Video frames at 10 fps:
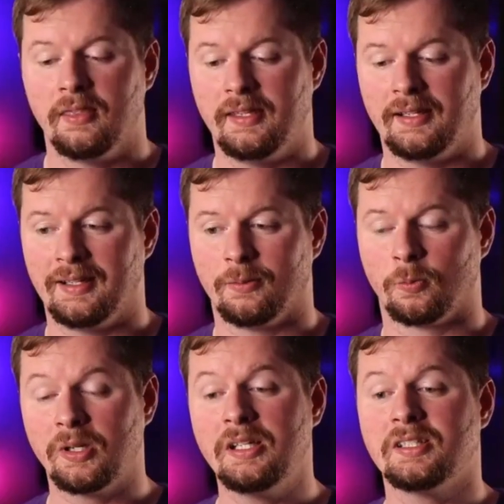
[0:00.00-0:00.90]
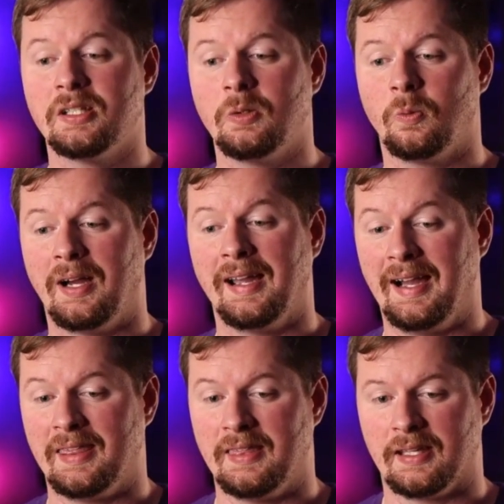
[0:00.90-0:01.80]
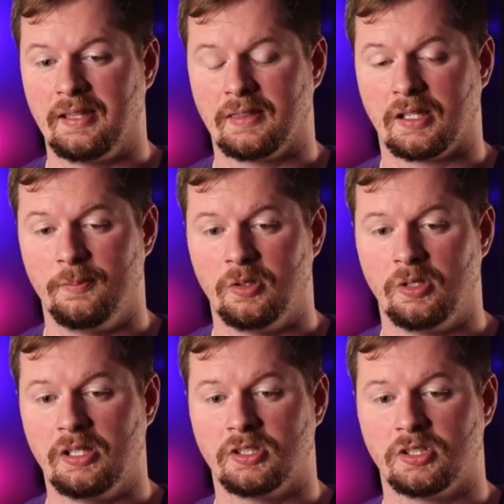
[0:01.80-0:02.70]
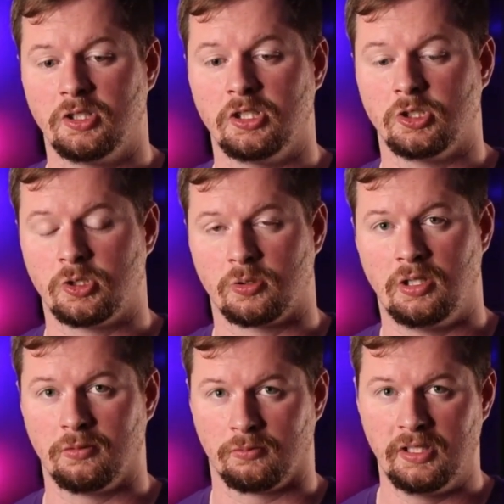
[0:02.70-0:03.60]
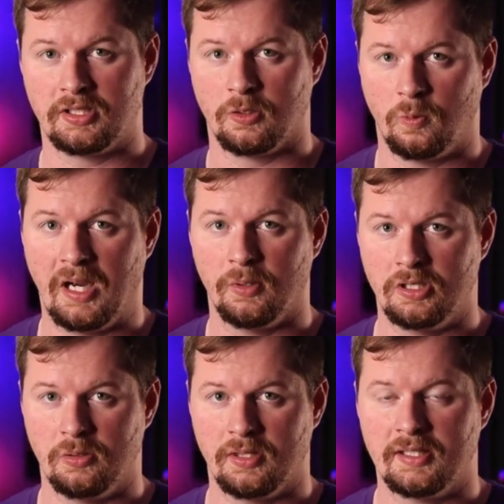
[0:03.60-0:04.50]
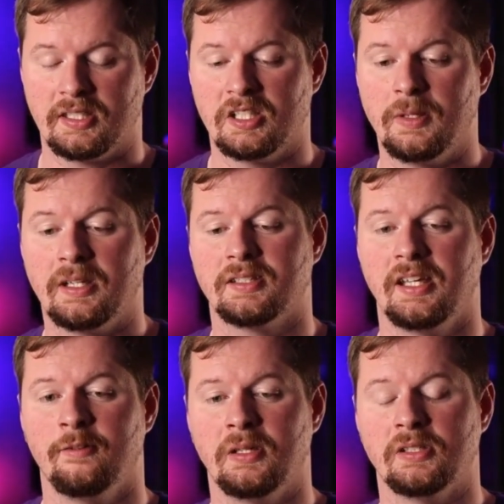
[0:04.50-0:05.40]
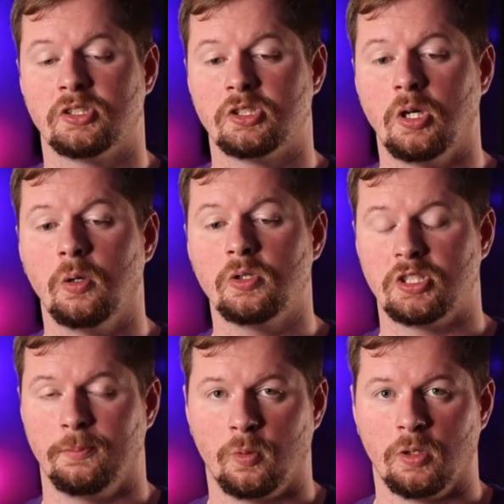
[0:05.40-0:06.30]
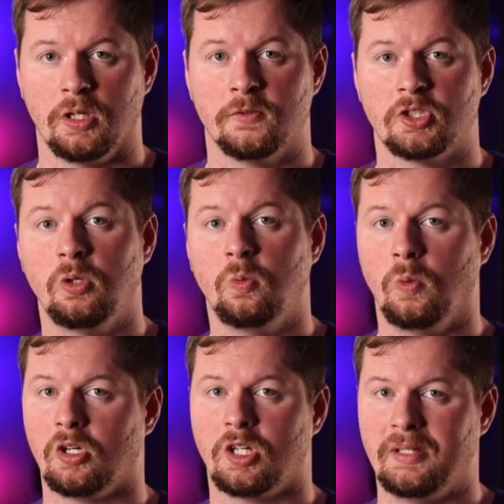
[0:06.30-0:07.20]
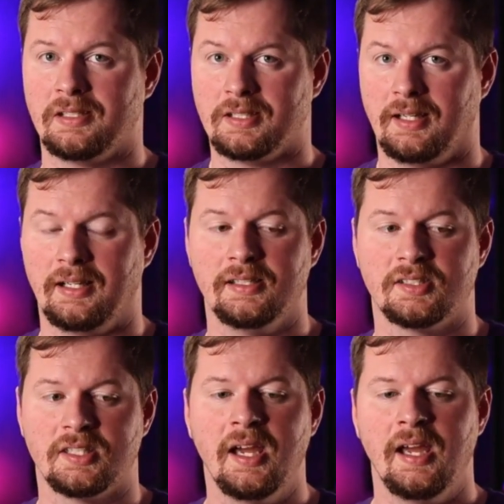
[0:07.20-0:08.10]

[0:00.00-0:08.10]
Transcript: The reason why I think that the community is such a strong reason why we do this is because they have been so supportive, so welcoming to us,